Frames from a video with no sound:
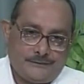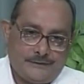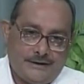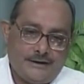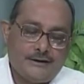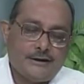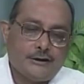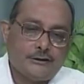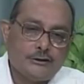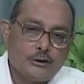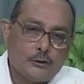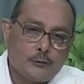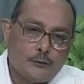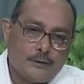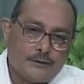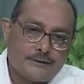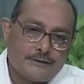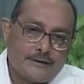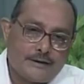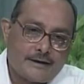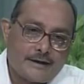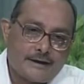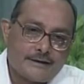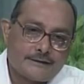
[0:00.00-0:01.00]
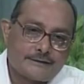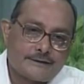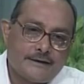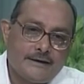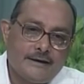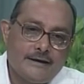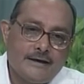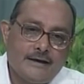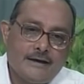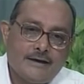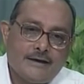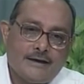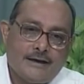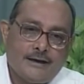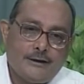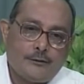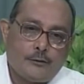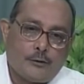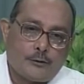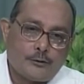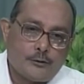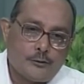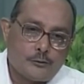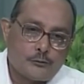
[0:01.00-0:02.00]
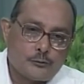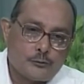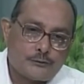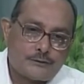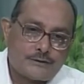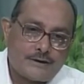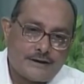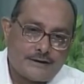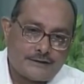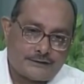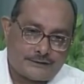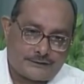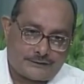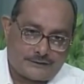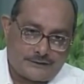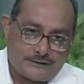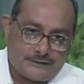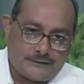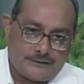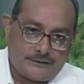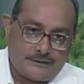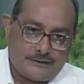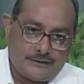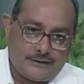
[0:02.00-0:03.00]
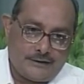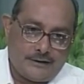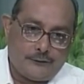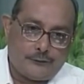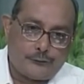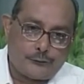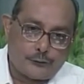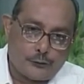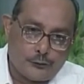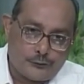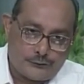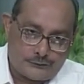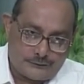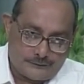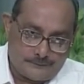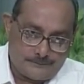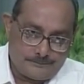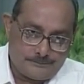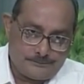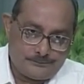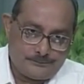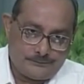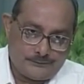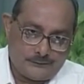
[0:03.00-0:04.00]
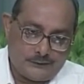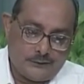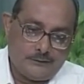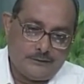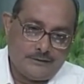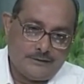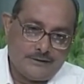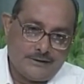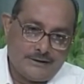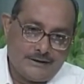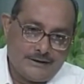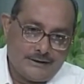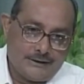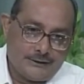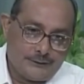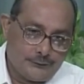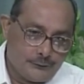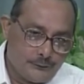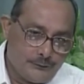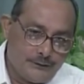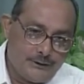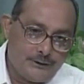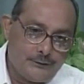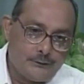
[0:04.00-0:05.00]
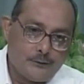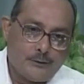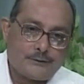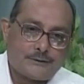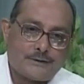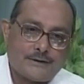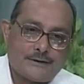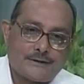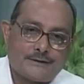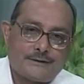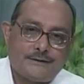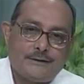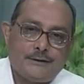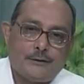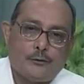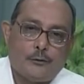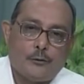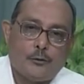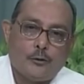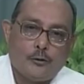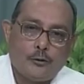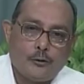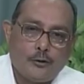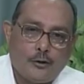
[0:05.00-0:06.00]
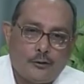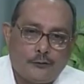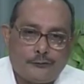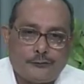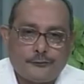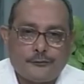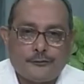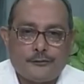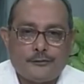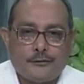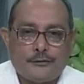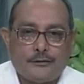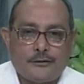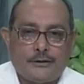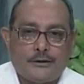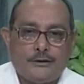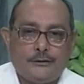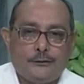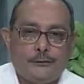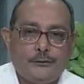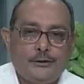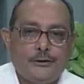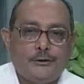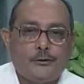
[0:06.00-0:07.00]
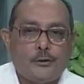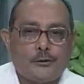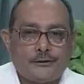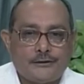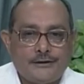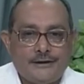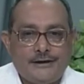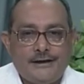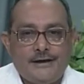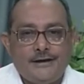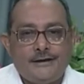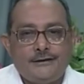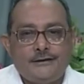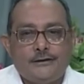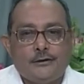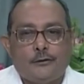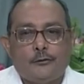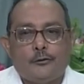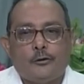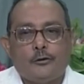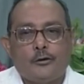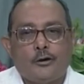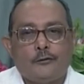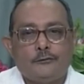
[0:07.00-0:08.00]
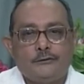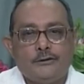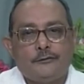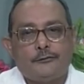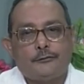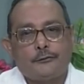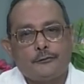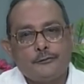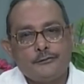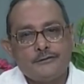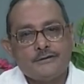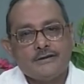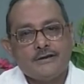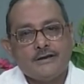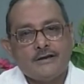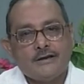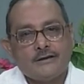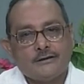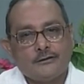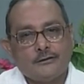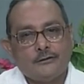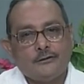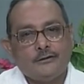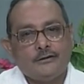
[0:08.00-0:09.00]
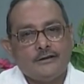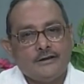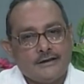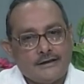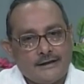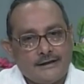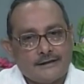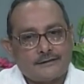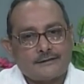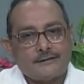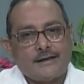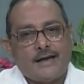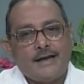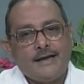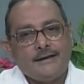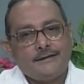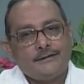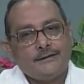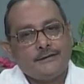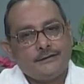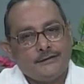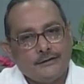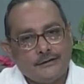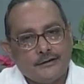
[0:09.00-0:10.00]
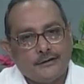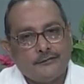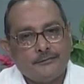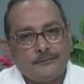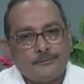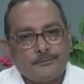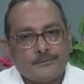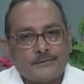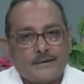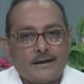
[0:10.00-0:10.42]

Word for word: In other words, I can say, in order to taste a fruit, no, you need not taste the whole of, you need not eat the whole of the fruit, no, a slice is enough.